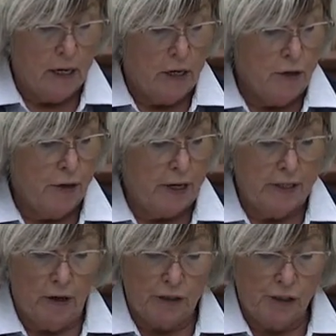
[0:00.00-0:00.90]
You
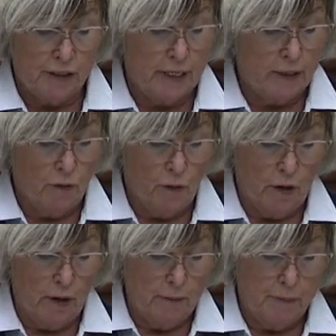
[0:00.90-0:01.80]
cannot just
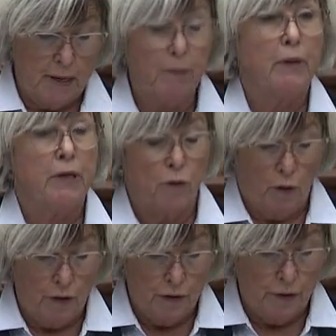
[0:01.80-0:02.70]
ignore people in
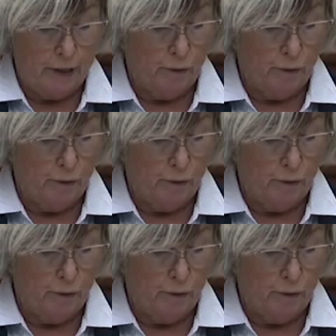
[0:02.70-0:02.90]
northern